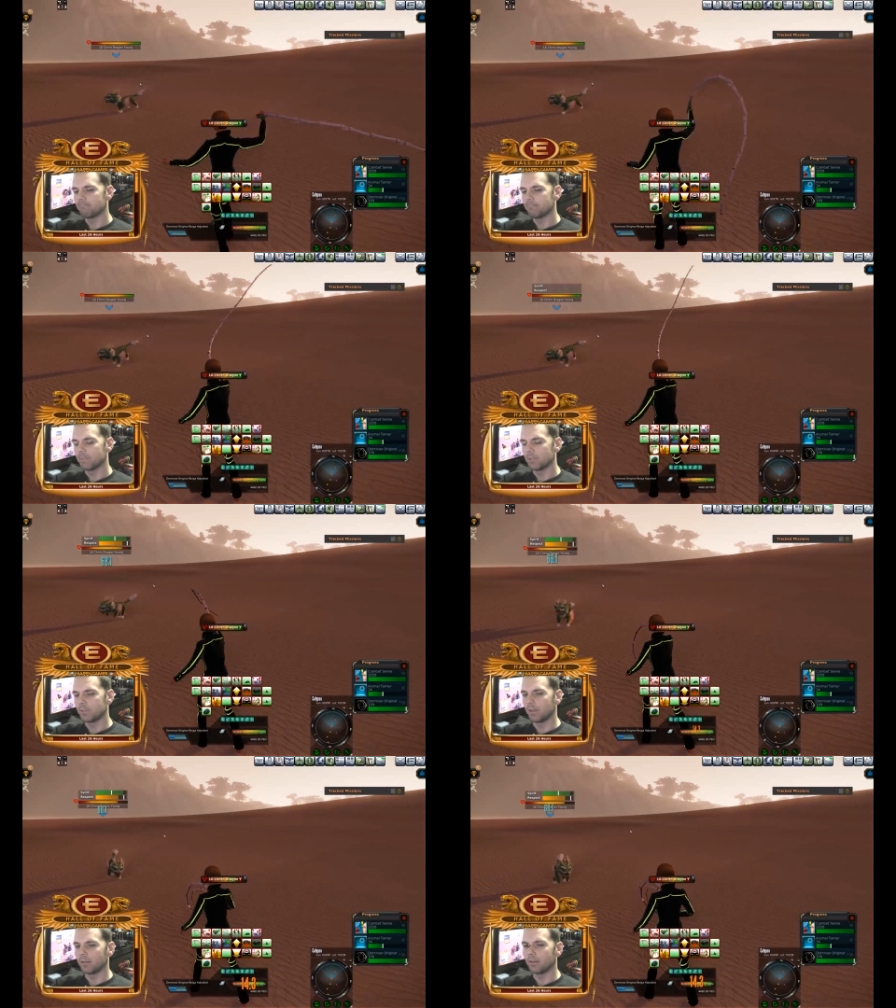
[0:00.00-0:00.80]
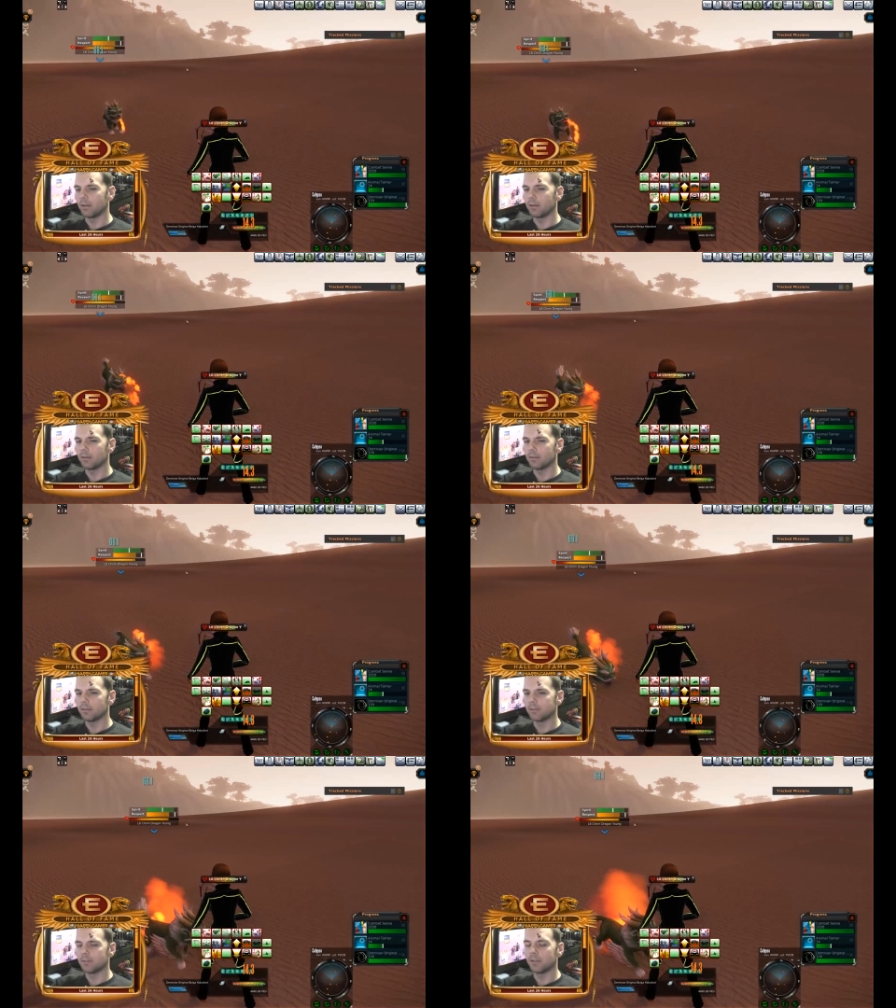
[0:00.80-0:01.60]
it's not like
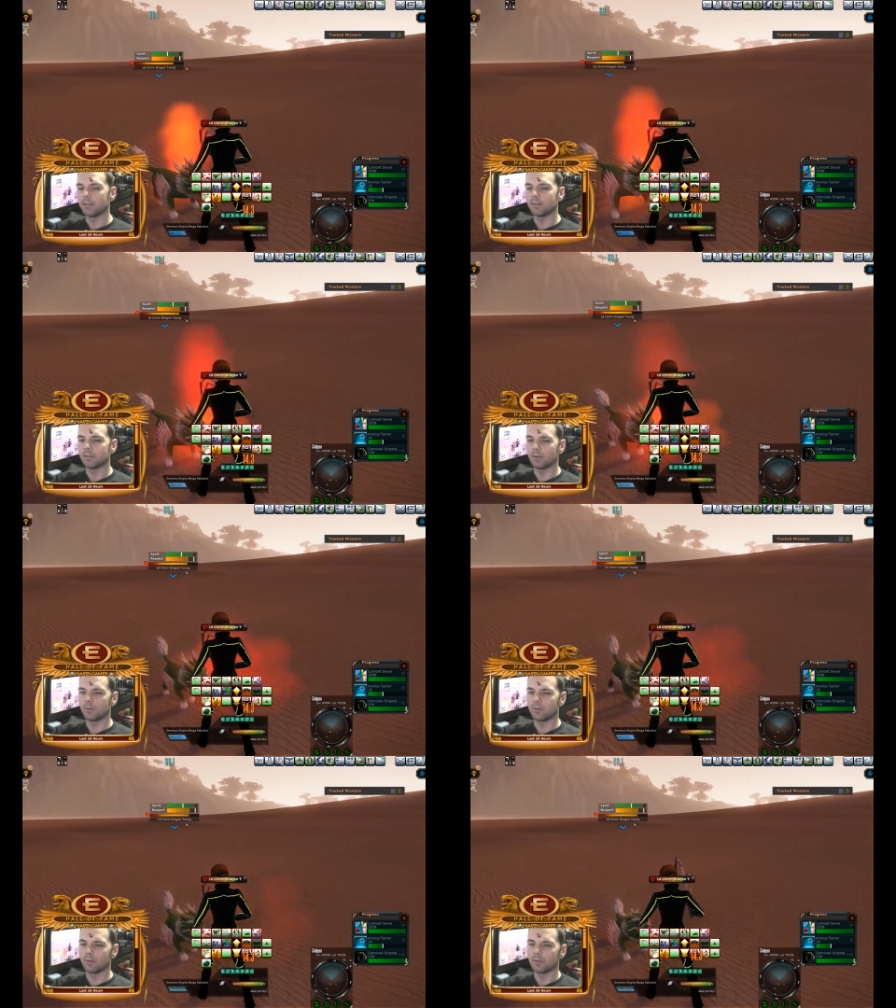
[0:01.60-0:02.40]
set in stone.